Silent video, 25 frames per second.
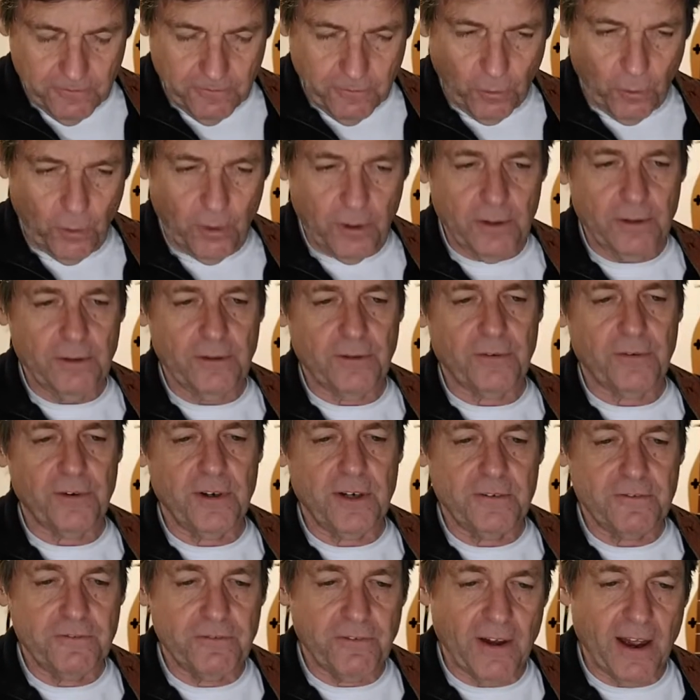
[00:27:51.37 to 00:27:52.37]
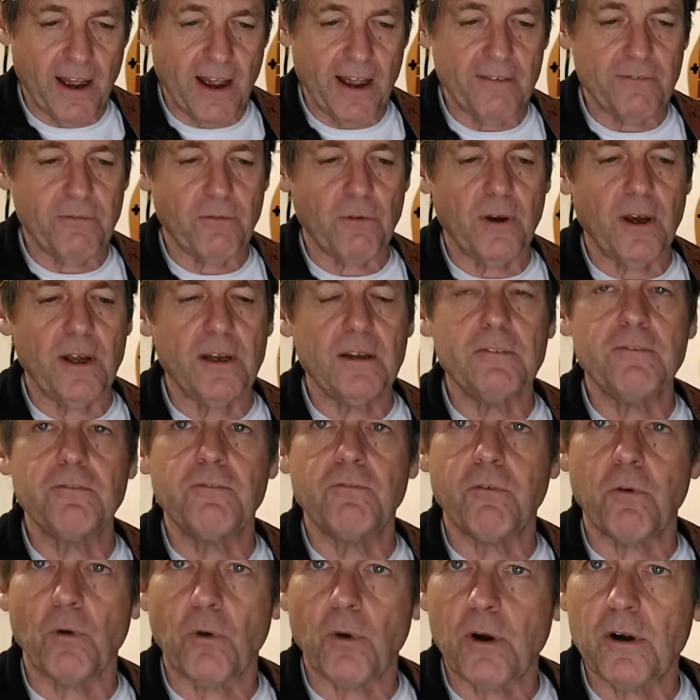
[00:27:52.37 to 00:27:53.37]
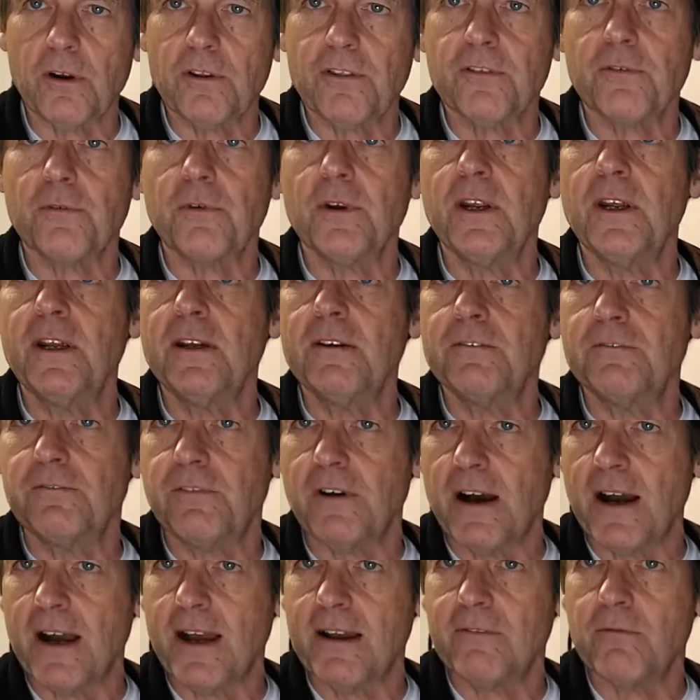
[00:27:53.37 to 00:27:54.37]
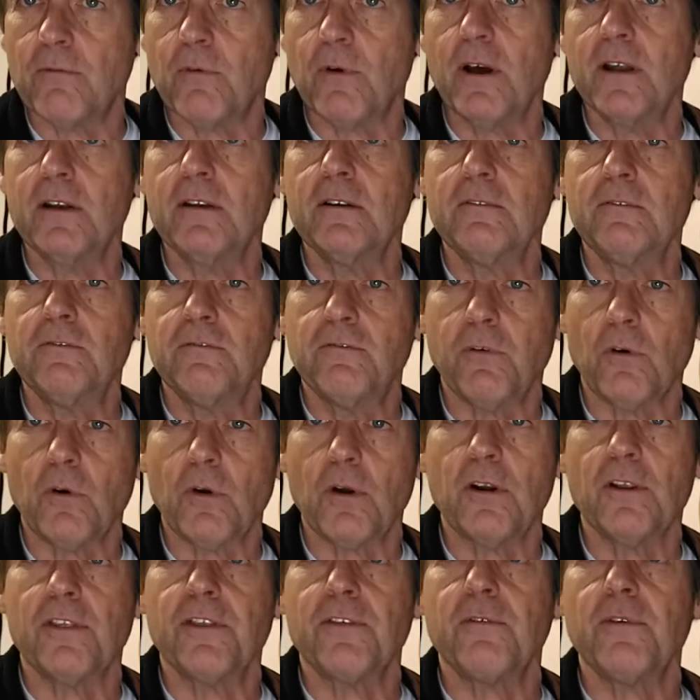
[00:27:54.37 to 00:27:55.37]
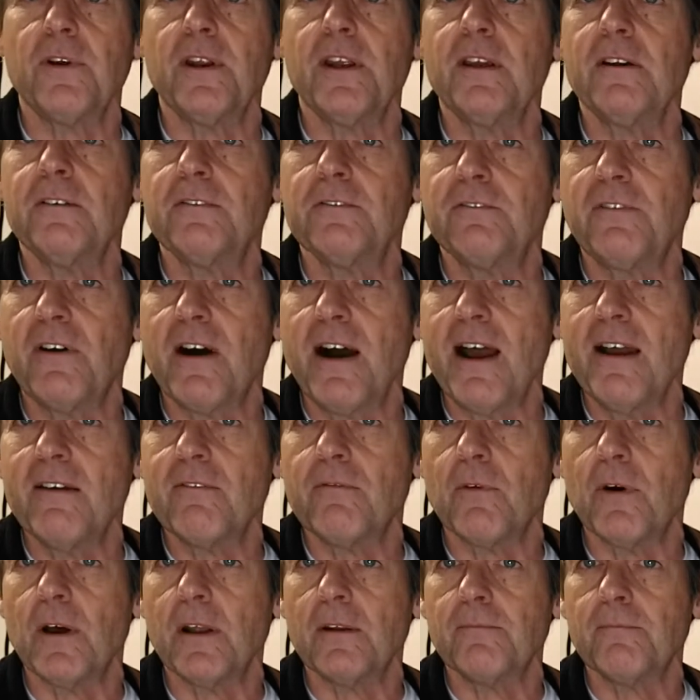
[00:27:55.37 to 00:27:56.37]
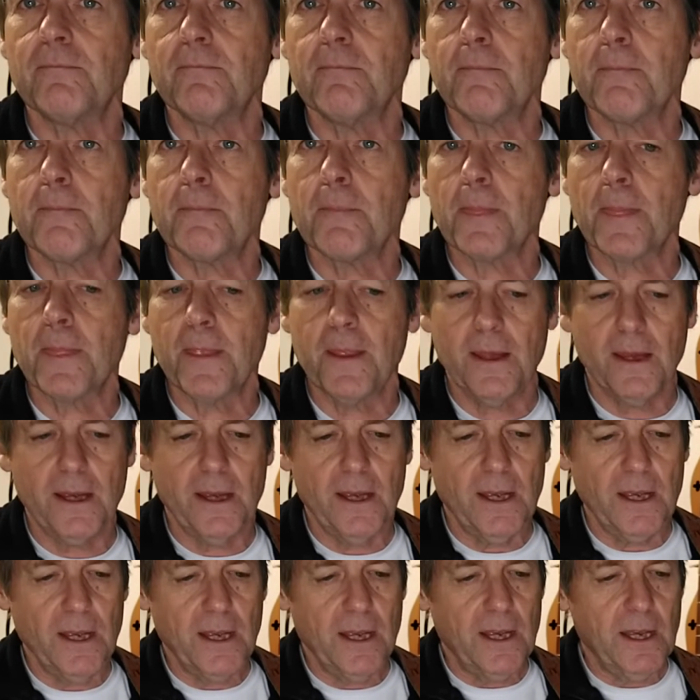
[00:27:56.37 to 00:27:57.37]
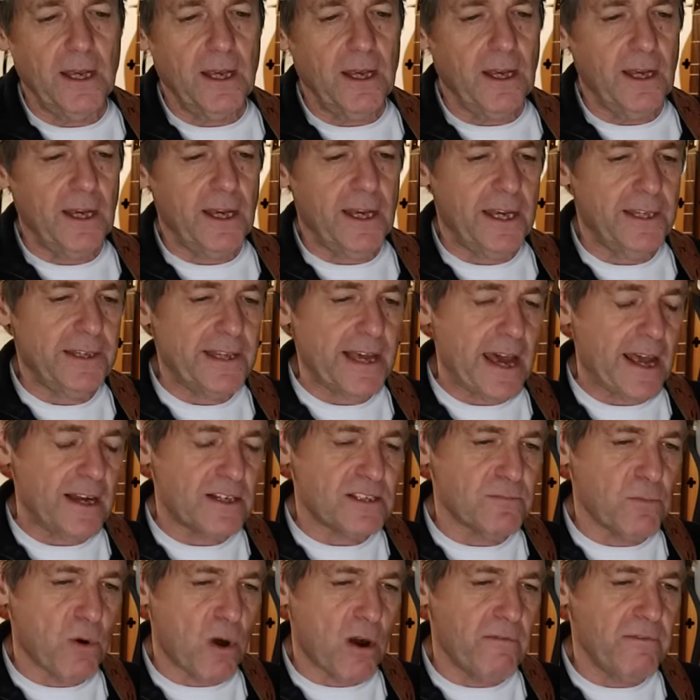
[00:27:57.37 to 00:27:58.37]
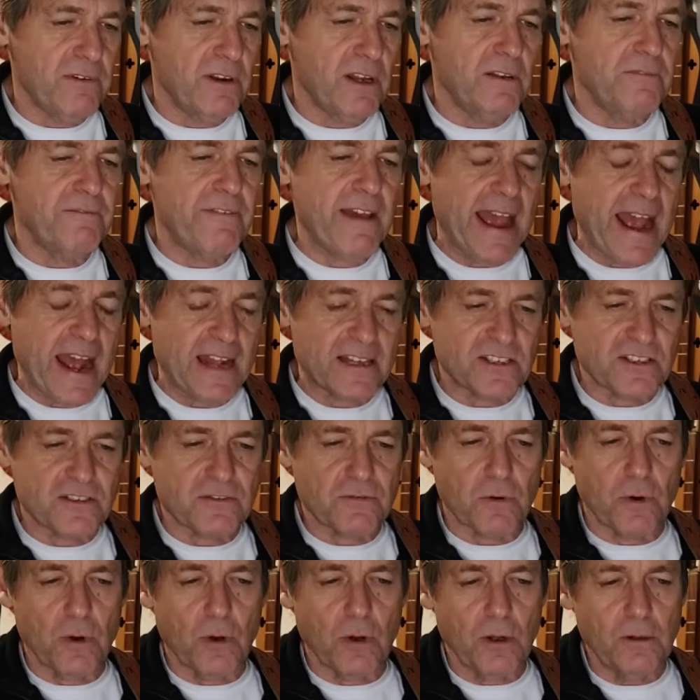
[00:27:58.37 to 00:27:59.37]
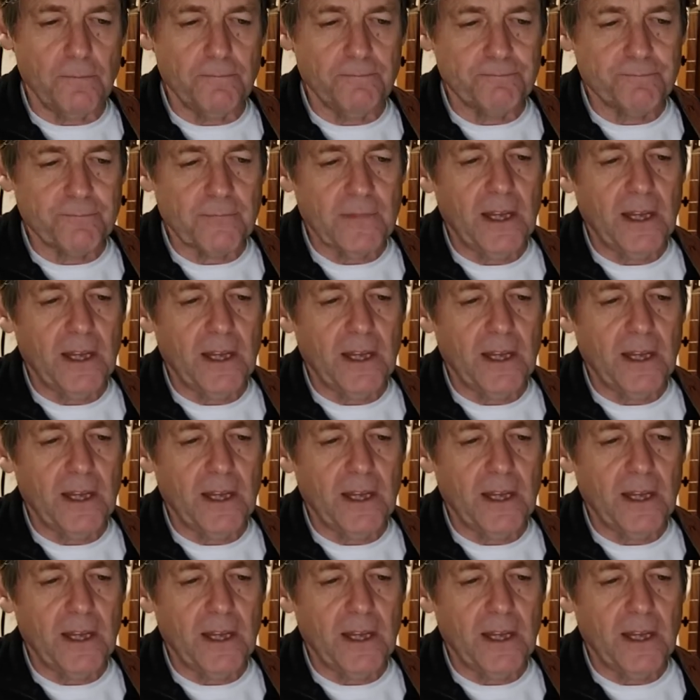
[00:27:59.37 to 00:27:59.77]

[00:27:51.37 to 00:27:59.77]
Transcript: 4, 3, 5, 1. 4, 3, 5, 1. 4, 3, 5, 1. And that's more of an advanced roll.